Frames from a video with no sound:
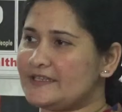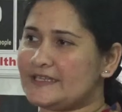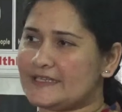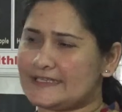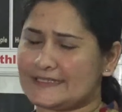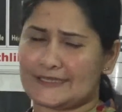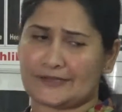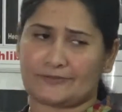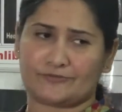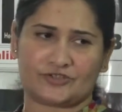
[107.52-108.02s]
the
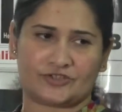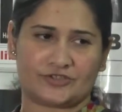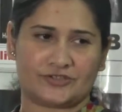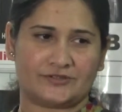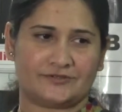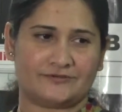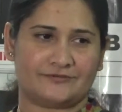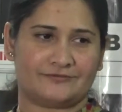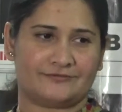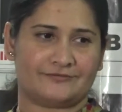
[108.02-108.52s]

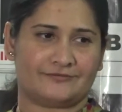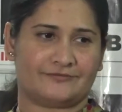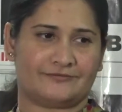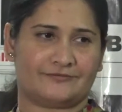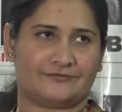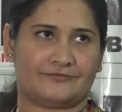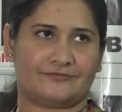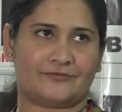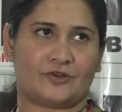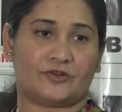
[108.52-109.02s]
assumption
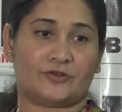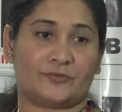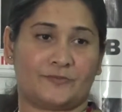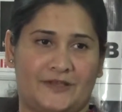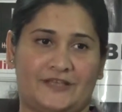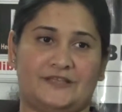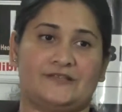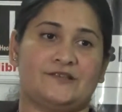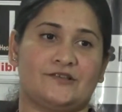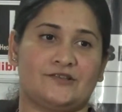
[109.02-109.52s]
or the
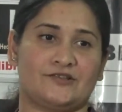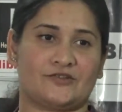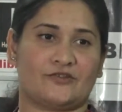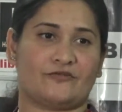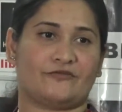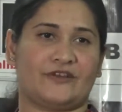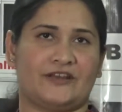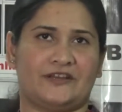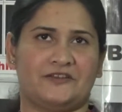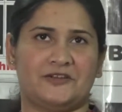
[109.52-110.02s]
basis
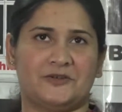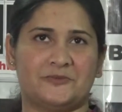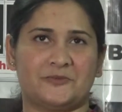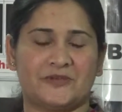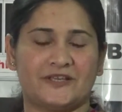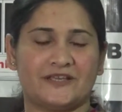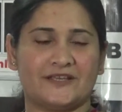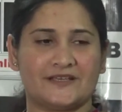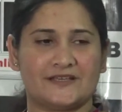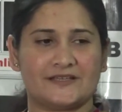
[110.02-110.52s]
of
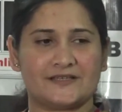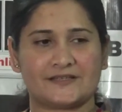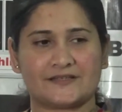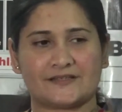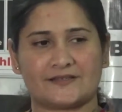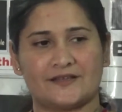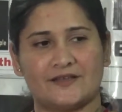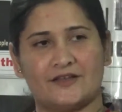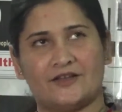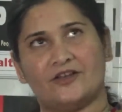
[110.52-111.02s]
NLP
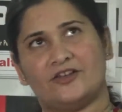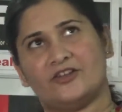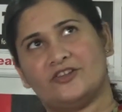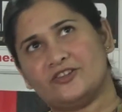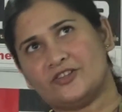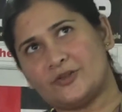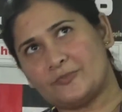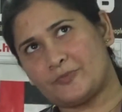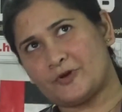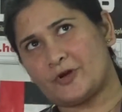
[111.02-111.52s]
is
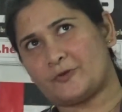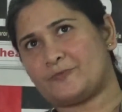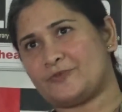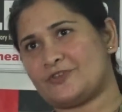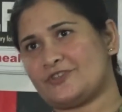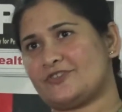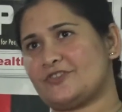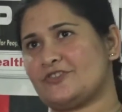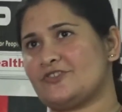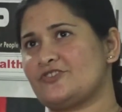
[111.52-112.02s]
the
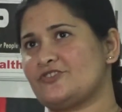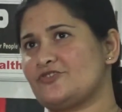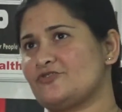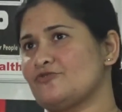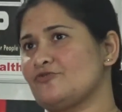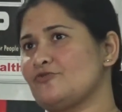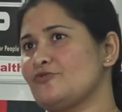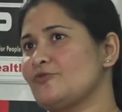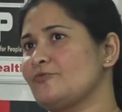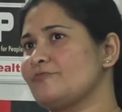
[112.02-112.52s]
purpose is
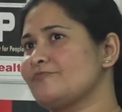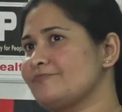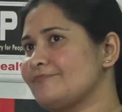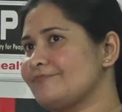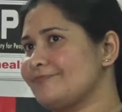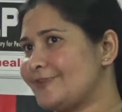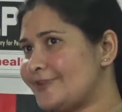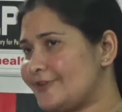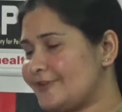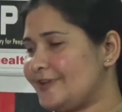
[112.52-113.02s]
to
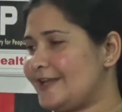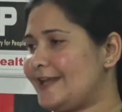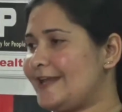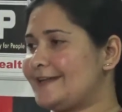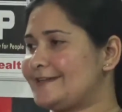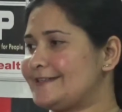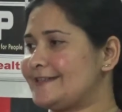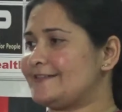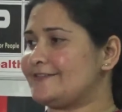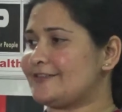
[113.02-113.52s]

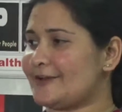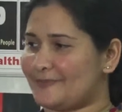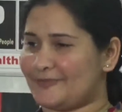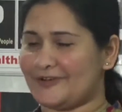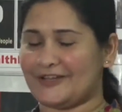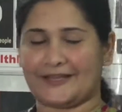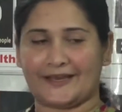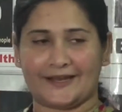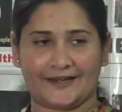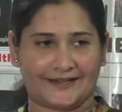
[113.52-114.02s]
create and
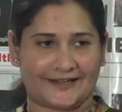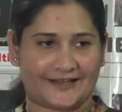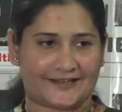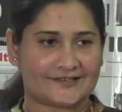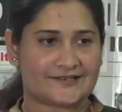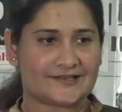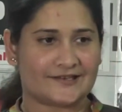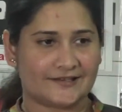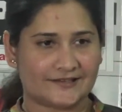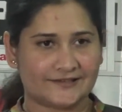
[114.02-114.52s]
replicate
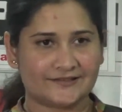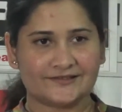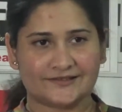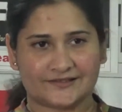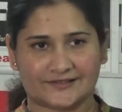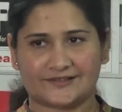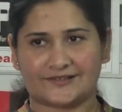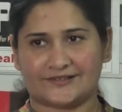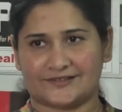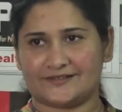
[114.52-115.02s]

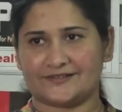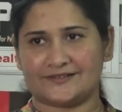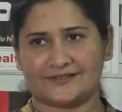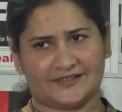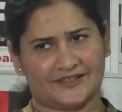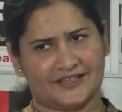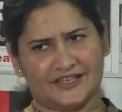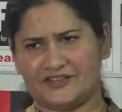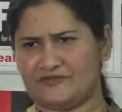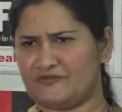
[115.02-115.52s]
excellence
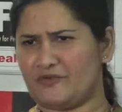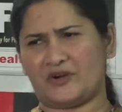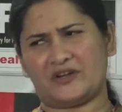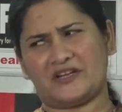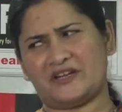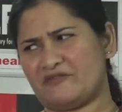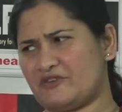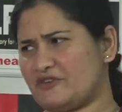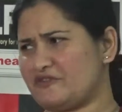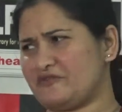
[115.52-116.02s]
in
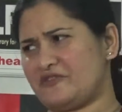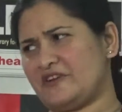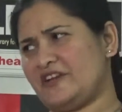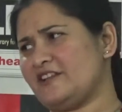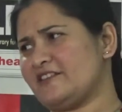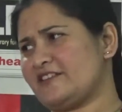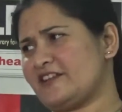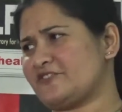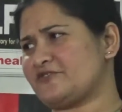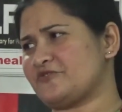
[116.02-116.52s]
whatever
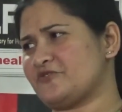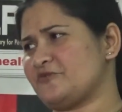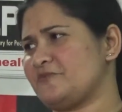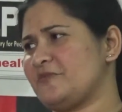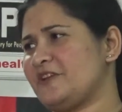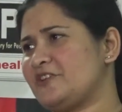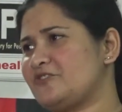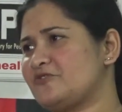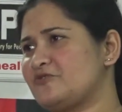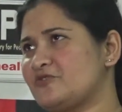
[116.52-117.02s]
field that could
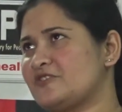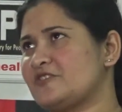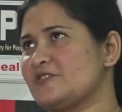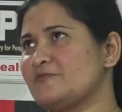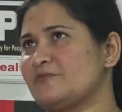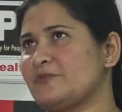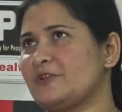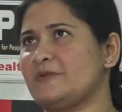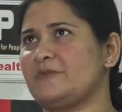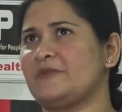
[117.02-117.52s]
be. It could
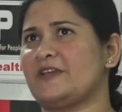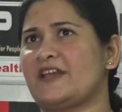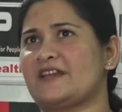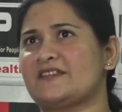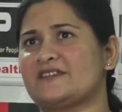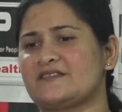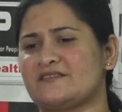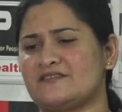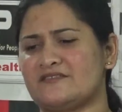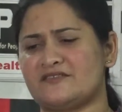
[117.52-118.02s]
simply be
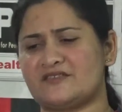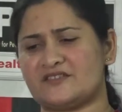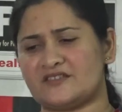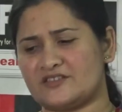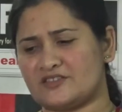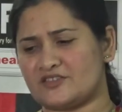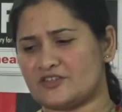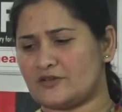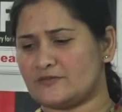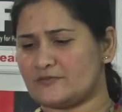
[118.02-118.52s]
excellence
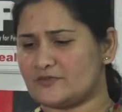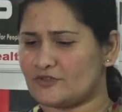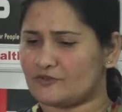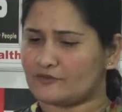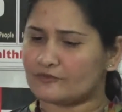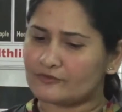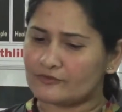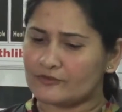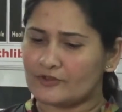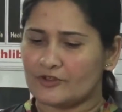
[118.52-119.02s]
in terms
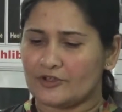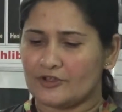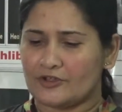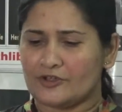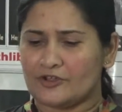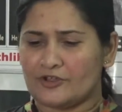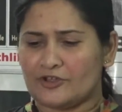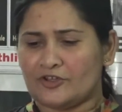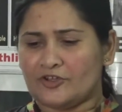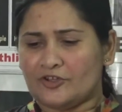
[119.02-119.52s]
of
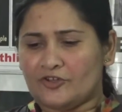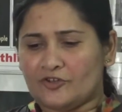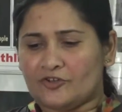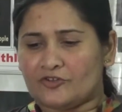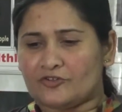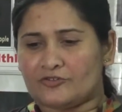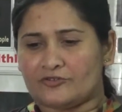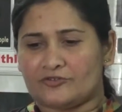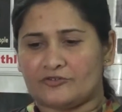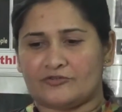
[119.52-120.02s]

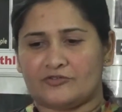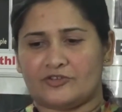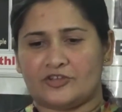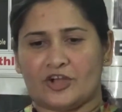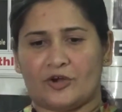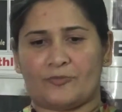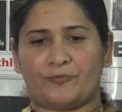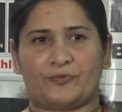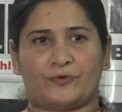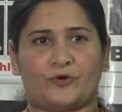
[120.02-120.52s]
the
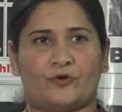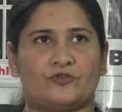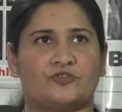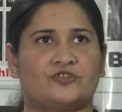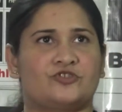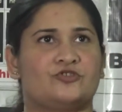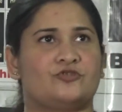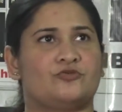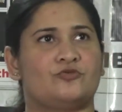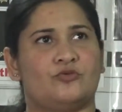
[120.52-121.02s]

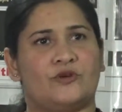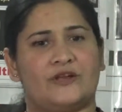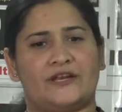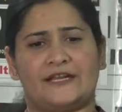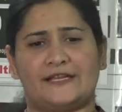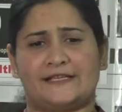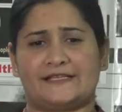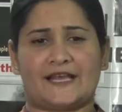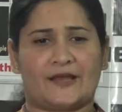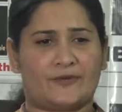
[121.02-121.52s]
approach to an
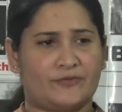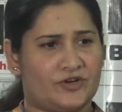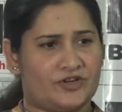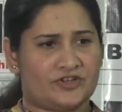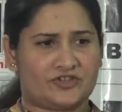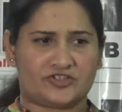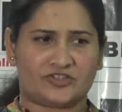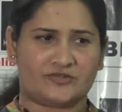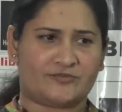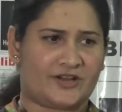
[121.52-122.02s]

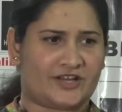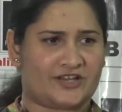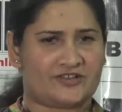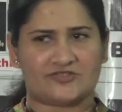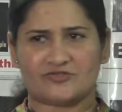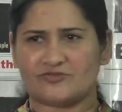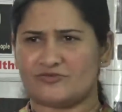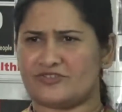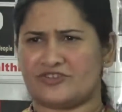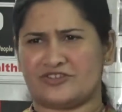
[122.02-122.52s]
examination by a
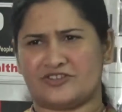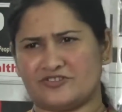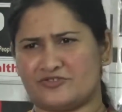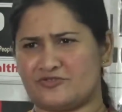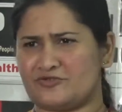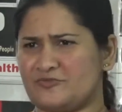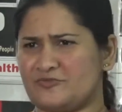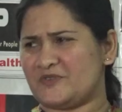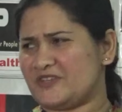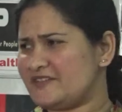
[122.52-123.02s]
student. It
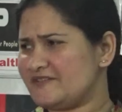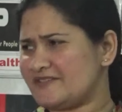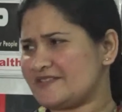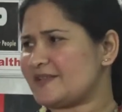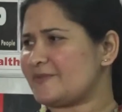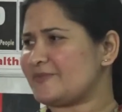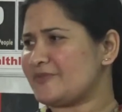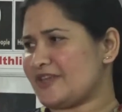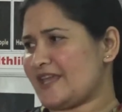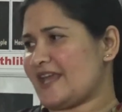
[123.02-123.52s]
be
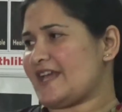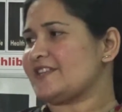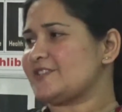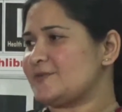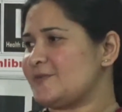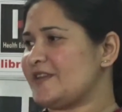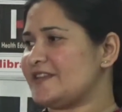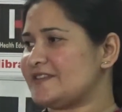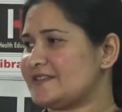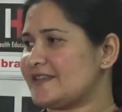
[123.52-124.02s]
something
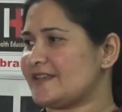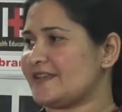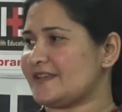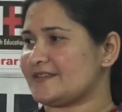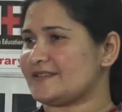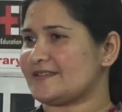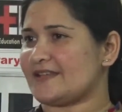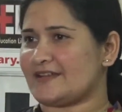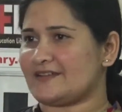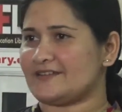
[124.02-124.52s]
as basic
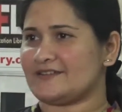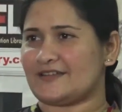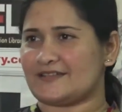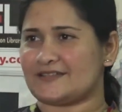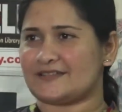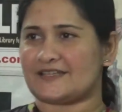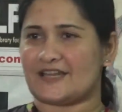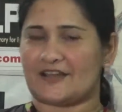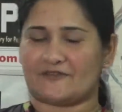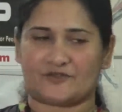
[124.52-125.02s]
as that. It
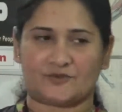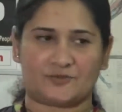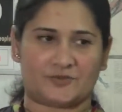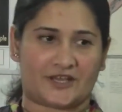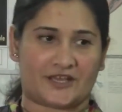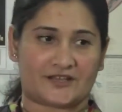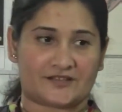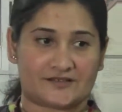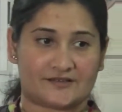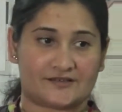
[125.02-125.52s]
doesn't have to
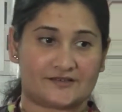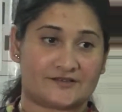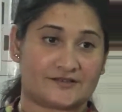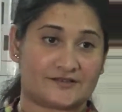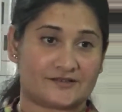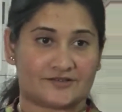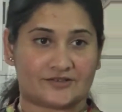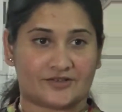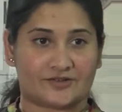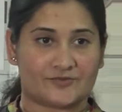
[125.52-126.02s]
be
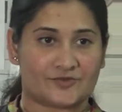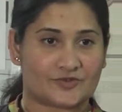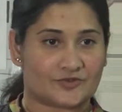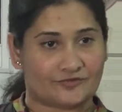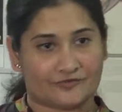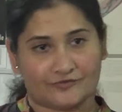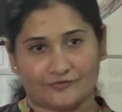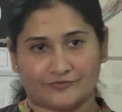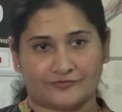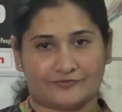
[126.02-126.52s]
excellence in terms
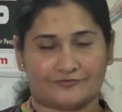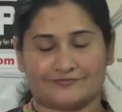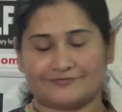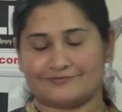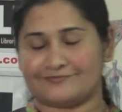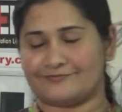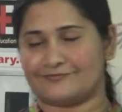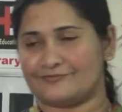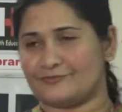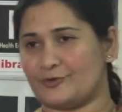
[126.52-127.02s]
of
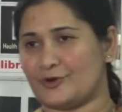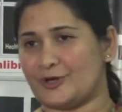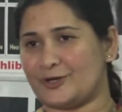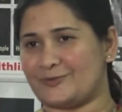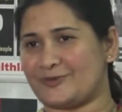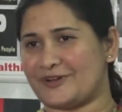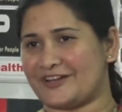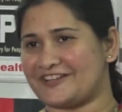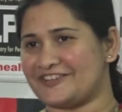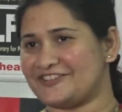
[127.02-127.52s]

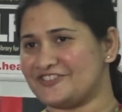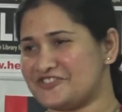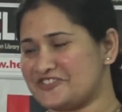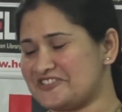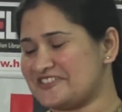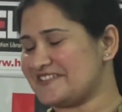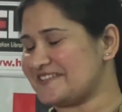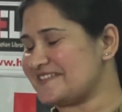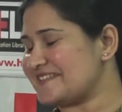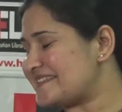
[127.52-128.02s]
world-breaking
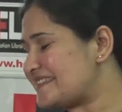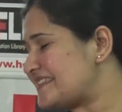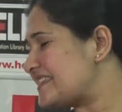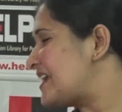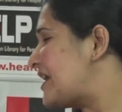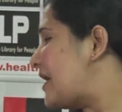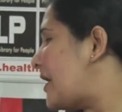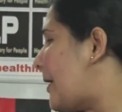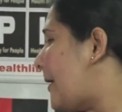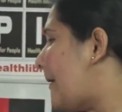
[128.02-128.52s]
genius.
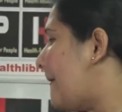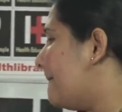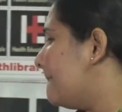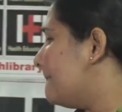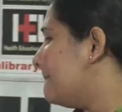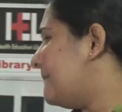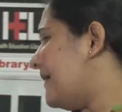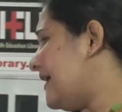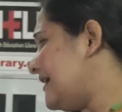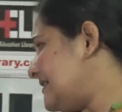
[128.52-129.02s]

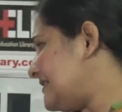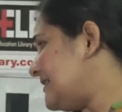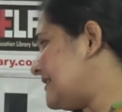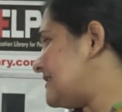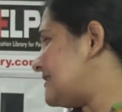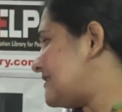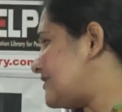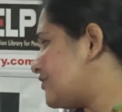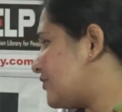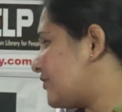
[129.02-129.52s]
But
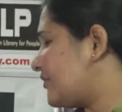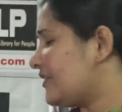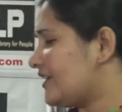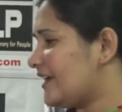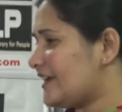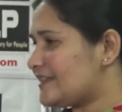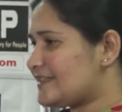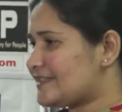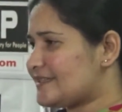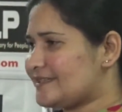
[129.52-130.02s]
yes, to
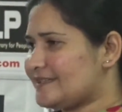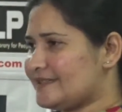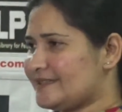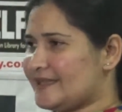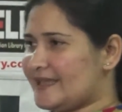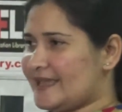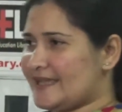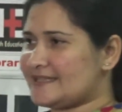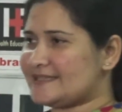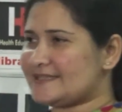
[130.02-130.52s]
create
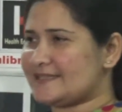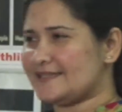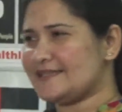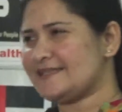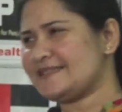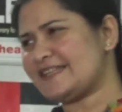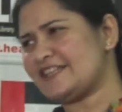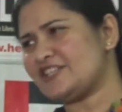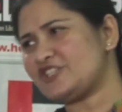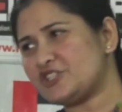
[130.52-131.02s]

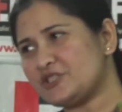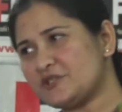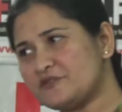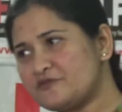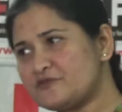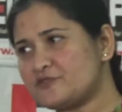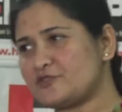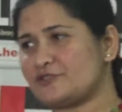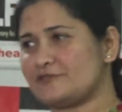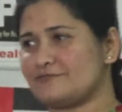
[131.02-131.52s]
excellence and
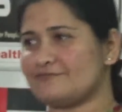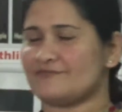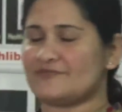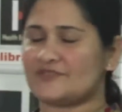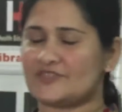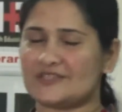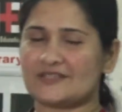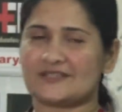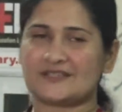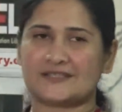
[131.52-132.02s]
shift
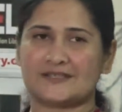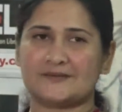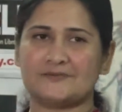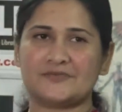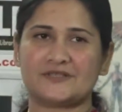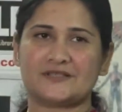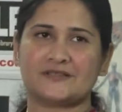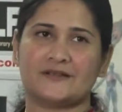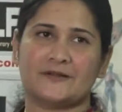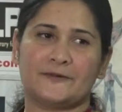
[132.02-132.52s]

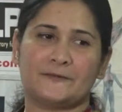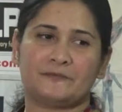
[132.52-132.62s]
systems.